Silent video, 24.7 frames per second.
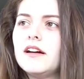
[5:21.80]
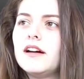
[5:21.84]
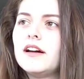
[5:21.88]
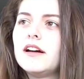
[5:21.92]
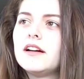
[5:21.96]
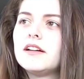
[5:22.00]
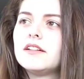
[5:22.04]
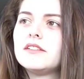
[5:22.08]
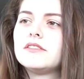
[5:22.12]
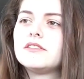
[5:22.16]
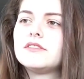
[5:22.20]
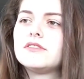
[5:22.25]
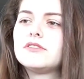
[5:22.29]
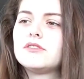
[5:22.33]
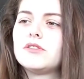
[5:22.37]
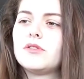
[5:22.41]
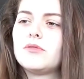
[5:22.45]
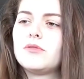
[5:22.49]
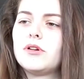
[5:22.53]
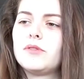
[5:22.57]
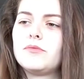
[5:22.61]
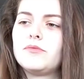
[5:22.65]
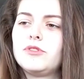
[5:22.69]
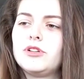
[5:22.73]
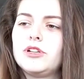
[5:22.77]
And
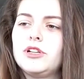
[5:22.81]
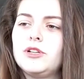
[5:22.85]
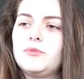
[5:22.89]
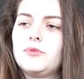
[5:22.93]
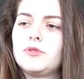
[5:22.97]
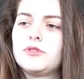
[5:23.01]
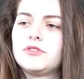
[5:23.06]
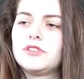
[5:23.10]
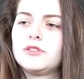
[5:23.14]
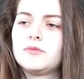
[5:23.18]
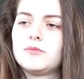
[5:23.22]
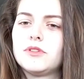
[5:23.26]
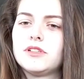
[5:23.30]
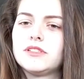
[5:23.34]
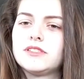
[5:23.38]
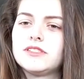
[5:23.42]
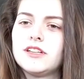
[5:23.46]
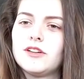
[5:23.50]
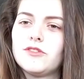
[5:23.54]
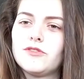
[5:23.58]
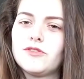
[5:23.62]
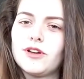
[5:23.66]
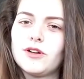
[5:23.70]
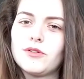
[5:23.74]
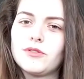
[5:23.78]
so I'm really putting
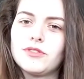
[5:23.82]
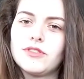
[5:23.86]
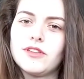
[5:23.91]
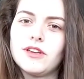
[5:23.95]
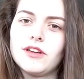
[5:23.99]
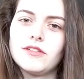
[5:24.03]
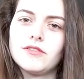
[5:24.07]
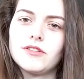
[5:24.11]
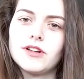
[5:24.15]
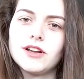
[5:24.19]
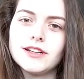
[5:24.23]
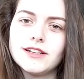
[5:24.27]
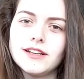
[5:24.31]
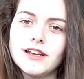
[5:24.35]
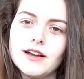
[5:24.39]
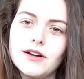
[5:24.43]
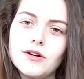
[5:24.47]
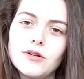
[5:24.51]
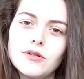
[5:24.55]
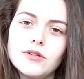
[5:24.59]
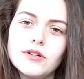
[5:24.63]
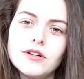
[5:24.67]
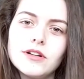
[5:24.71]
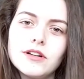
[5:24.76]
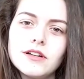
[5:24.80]
myself out there right
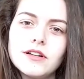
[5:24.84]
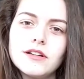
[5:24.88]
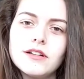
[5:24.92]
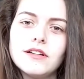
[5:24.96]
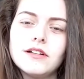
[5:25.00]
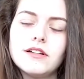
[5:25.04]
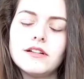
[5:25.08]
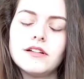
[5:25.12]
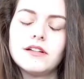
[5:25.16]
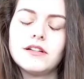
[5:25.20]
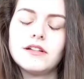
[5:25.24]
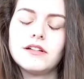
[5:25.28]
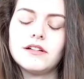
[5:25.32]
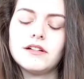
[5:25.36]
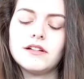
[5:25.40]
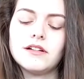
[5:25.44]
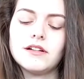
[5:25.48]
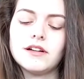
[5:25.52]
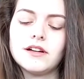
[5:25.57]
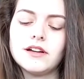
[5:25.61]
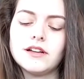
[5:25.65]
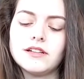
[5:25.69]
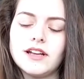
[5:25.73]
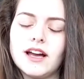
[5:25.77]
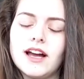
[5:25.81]
now.
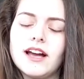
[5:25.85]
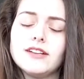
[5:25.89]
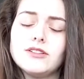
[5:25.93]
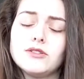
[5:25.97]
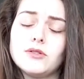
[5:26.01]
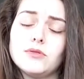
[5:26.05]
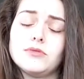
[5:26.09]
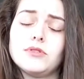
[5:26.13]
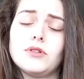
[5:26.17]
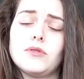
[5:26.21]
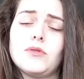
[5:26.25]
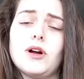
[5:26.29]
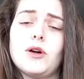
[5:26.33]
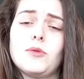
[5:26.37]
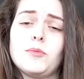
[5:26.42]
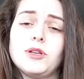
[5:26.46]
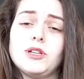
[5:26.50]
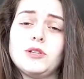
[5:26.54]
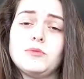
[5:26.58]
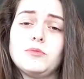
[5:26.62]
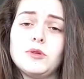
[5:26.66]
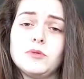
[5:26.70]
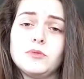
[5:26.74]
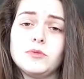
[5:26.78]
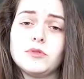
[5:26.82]
And I don't know how
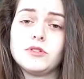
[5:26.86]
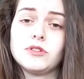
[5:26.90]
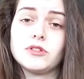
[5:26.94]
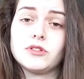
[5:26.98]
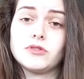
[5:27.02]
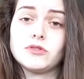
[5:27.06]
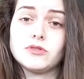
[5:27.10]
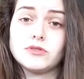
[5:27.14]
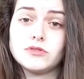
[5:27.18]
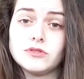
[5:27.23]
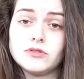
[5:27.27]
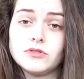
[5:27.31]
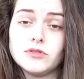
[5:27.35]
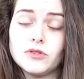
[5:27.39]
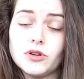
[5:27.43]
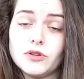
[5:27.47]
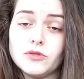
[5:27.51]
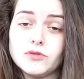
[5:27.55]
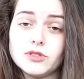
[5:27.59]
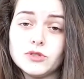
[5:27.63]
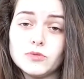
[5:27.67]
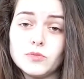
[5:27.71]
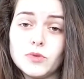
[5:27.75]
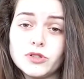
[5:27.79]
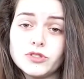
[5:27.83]
many people are
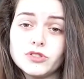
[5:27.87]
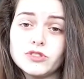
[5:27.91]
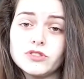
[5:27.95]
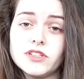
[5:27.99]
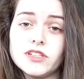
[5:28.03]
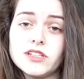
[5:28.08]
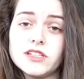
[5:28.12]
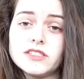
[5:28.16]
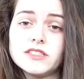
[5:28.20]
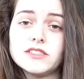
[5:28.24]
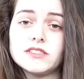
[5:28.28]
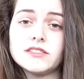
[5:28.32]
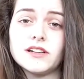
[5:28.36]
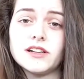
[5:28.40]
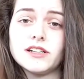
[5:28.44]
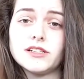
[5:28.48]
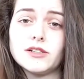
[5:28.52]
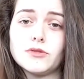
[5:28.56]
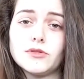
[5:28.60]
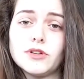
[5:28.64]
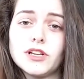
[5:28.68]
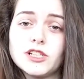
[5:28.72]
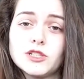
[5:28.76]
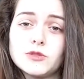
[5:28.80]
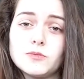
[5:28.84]
going to watch this. I
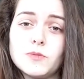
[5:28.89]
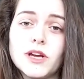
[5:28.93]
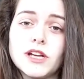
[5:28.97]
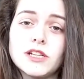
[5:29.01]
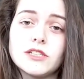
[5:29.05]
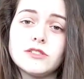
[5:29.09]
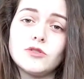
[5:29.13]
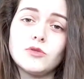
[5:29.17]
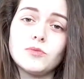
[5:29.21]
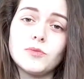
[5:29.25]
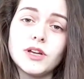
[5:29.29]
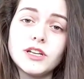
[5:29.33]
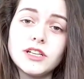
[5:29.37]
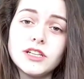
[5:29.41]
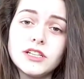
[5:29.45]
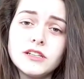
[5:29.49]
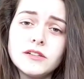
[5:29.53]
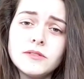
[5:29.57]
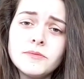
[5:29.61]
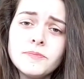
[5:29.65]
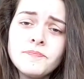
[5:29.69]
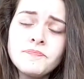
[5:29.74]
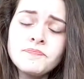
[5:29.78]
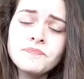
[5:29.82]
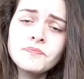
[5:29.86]
don't expect too
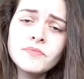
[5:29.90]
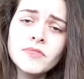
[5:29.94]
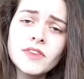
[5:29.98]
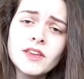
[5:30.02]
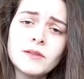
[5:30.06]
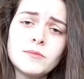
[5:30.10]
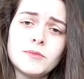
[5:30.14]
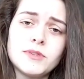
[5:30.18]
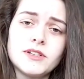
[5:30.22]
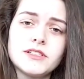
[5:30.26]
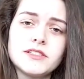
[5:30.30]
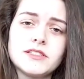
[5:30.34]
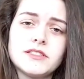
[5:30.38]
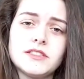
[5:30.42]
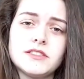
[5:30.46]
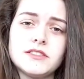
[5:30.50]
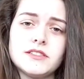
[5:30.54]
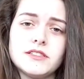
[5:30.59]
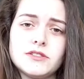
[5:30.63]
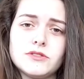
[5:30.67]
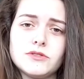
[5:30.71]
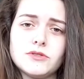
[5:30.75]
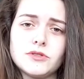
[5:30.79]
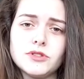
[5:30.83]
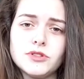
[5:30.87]
many, because this
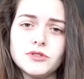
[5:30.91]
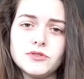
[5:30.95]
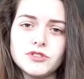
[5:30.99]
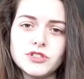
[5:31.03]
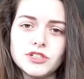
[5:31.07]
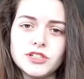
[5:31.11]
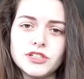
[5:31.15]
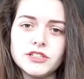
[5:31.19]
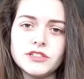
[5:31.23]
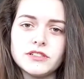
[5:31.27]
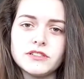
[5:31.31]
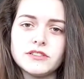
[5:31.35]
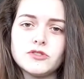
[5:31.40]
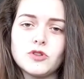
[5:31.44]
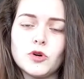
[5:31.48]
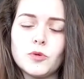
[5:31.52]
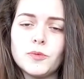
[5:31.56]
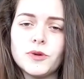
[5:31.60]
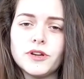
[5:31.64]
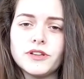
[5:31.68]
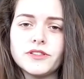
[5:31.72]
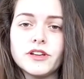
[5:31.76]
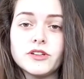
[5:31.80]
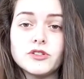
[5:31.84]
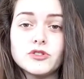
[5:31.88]
is not usually a
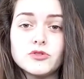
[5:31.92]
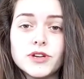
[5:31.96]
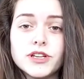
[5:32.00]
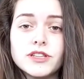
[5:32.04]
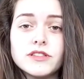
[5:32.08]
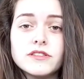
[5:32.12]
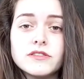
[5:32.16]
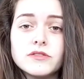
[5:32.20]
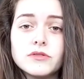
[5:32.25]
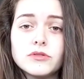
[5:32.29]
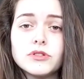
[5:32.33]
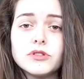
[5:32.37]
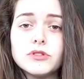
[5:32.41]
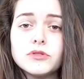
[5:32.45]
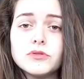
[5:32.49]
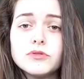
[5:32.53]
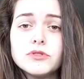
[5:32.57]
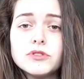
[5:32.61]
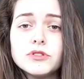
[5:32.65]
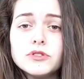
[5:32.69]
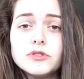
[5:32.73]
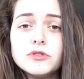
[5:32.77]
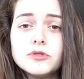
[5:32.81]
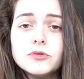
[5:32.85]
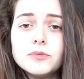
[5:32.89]
topic that trends on
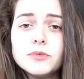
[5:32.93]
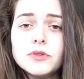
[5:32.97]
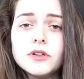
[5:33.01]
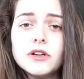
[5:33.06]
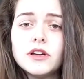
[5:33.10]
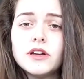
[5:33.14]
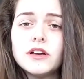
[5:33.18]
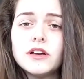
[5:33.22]
YouTube.